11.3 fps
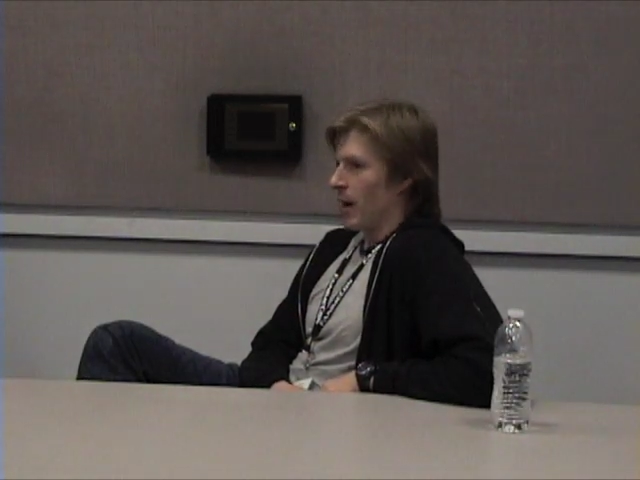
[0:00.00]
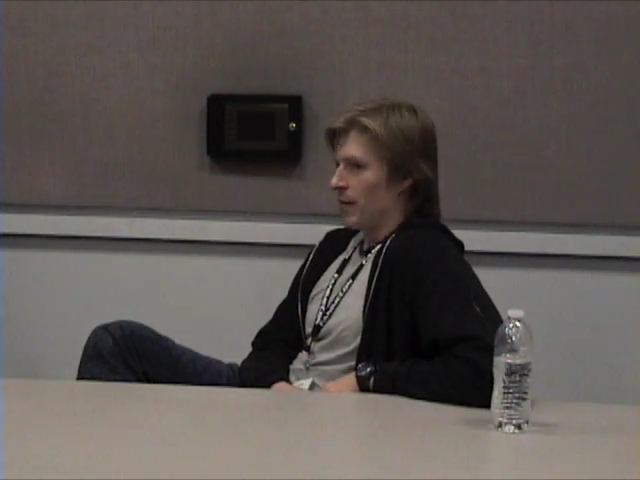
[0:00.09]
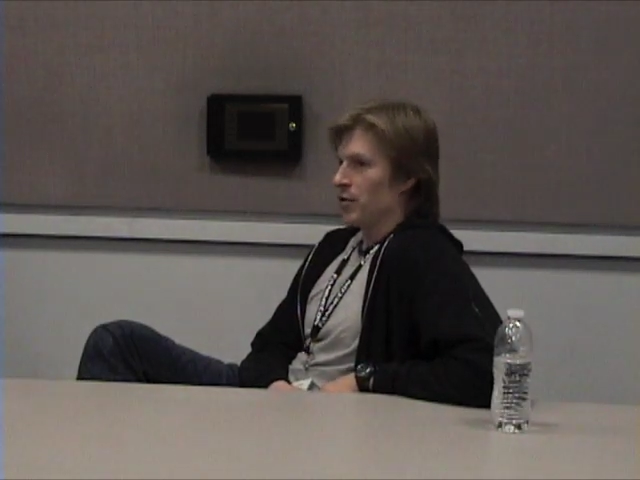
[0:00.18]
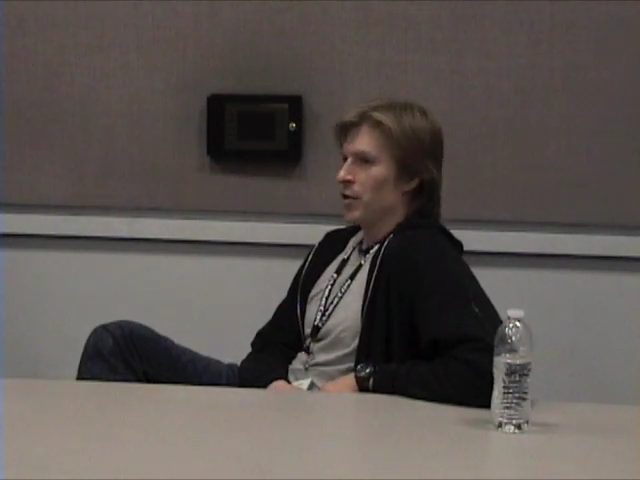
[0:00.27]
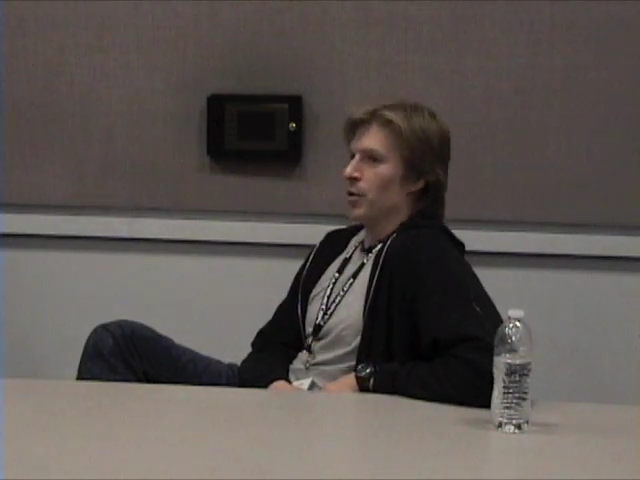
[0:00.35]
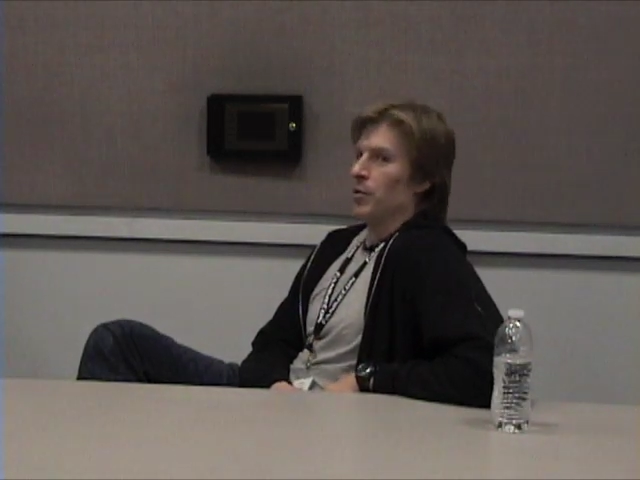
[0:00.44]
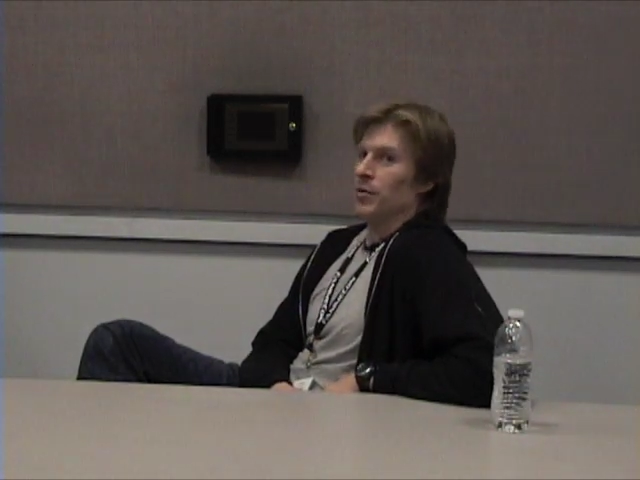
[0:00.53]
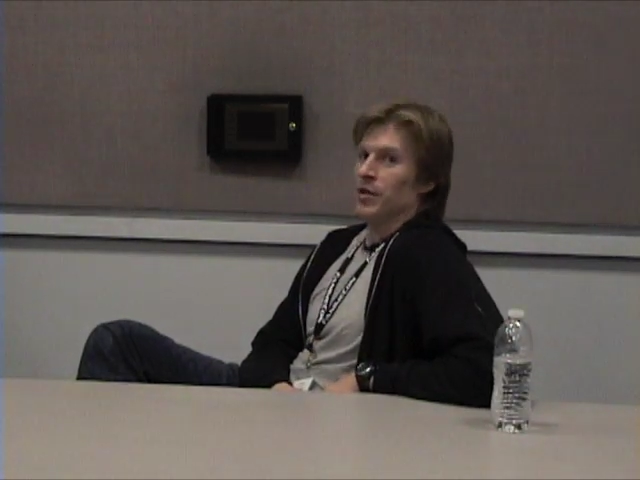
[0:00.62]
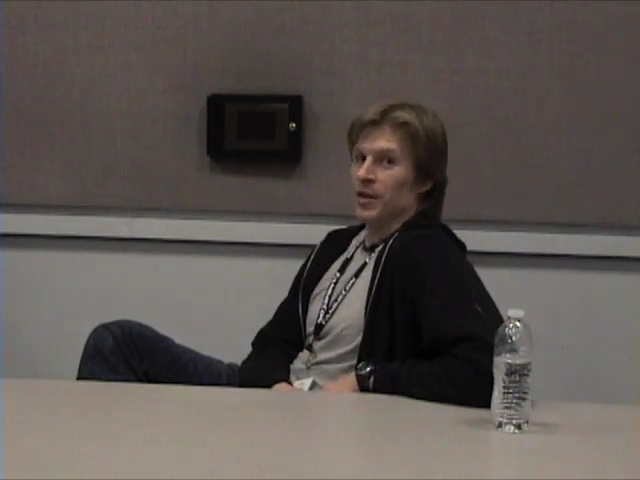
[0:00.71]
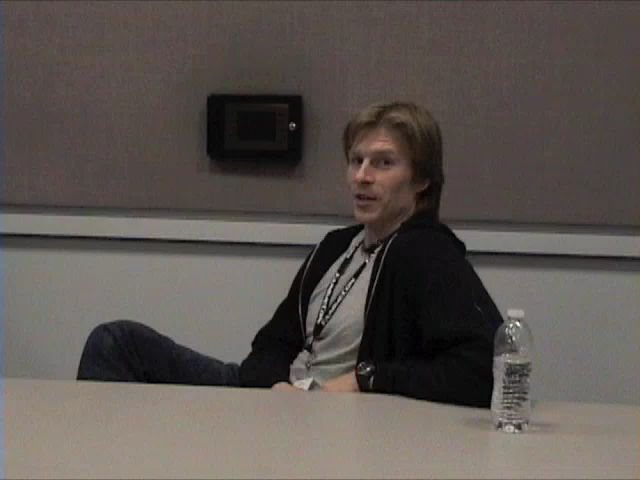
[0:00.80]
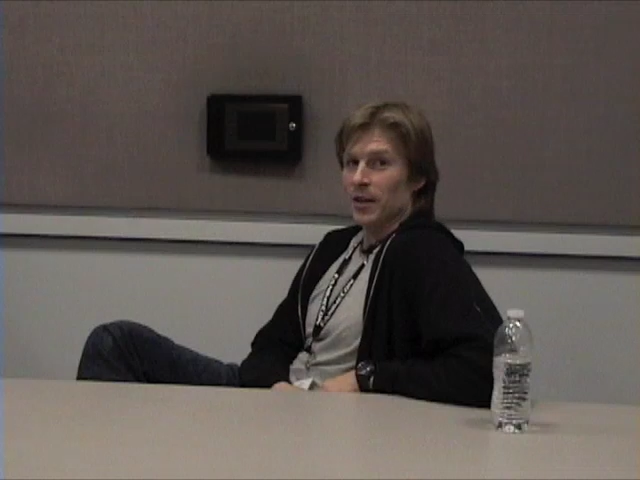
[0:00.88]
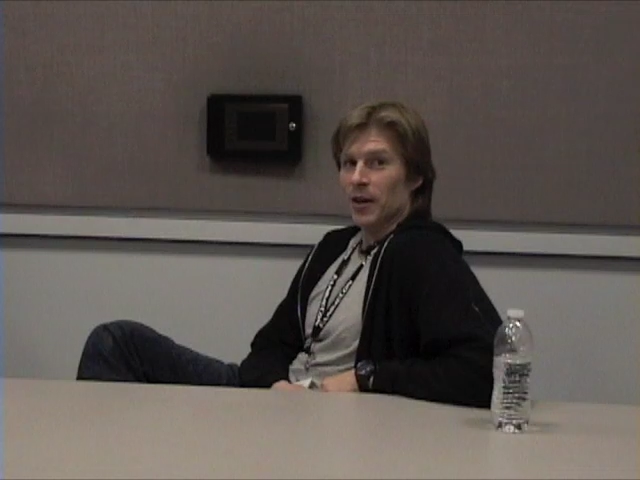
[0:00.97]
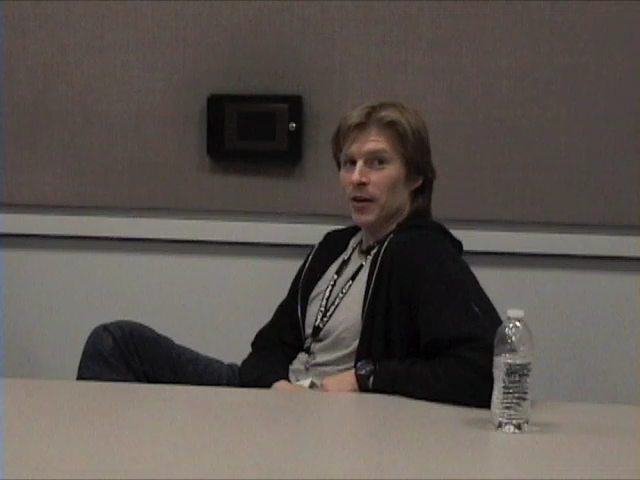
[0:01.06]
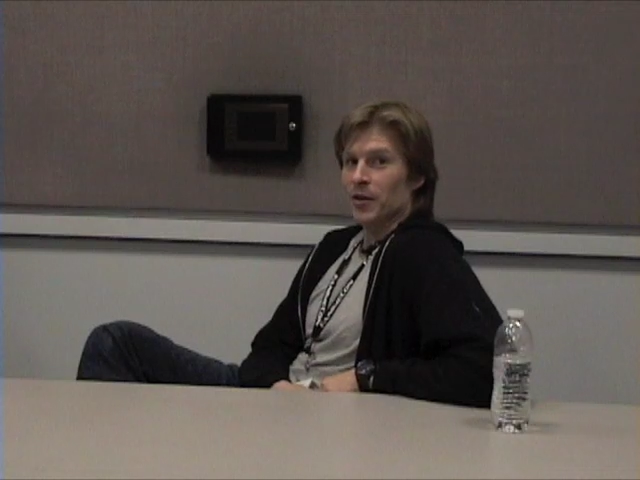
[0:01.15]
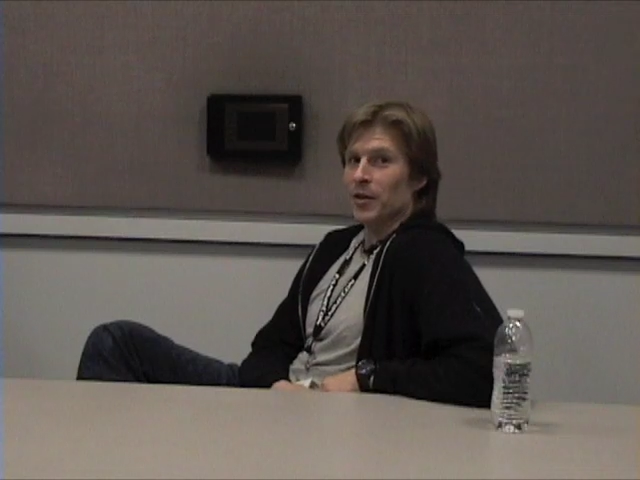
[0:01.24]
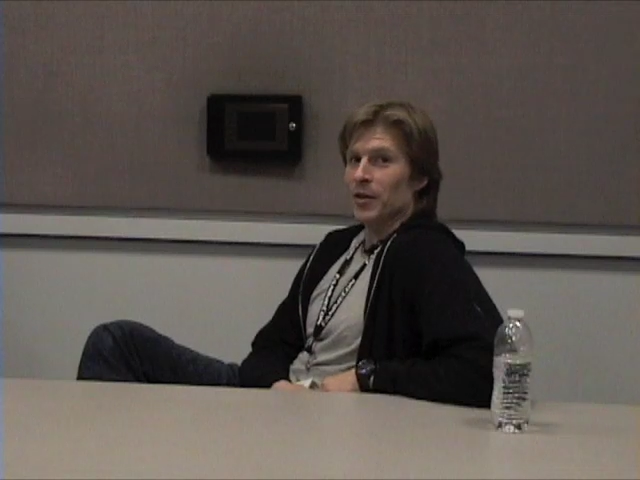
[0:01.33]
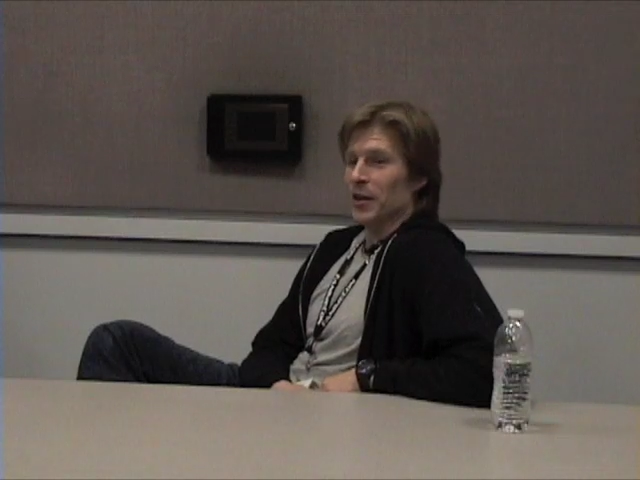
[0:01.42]
live shows and
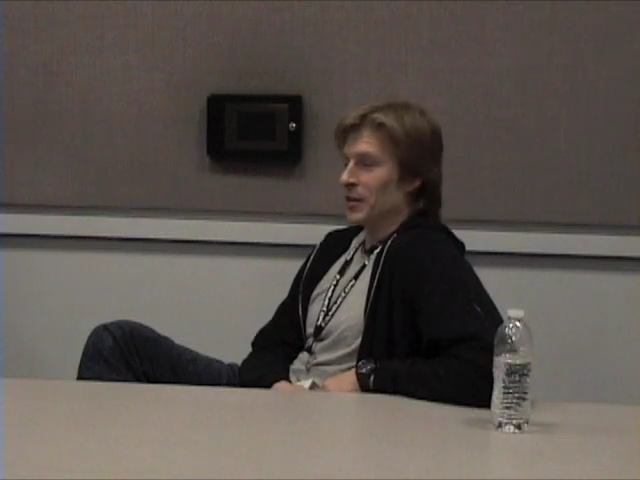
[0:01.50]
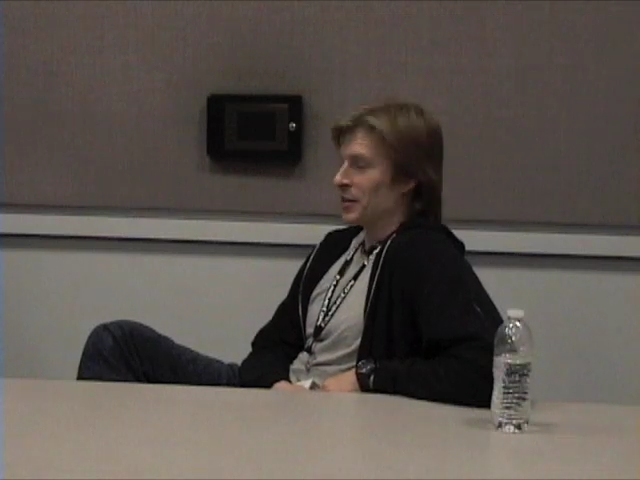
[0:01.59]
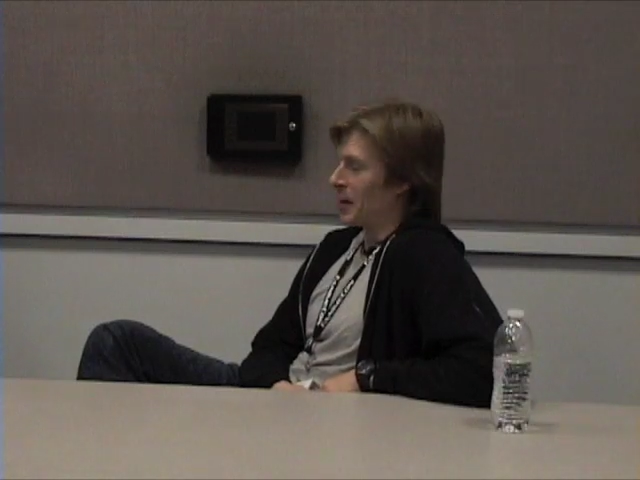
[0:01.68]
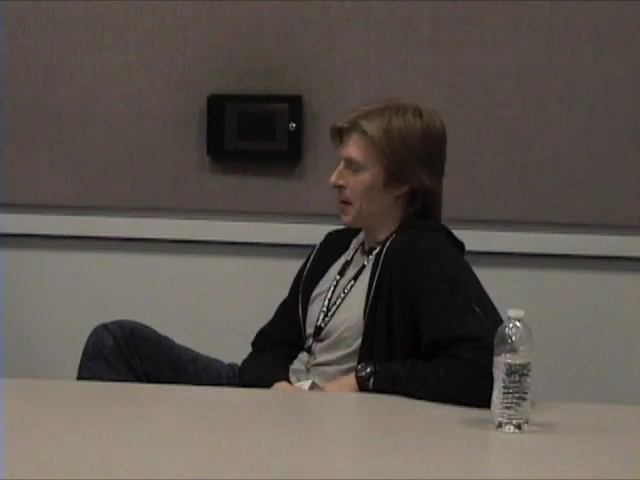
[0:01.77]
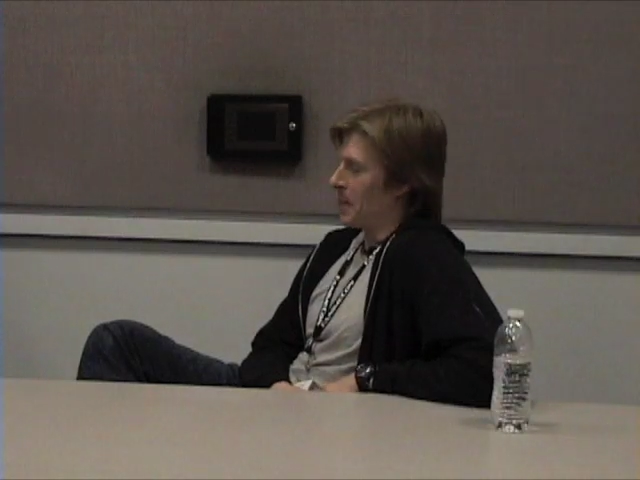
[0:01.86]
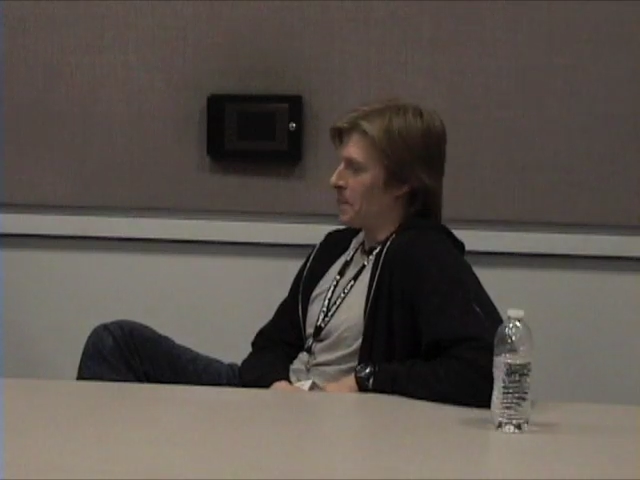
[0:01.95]
character things.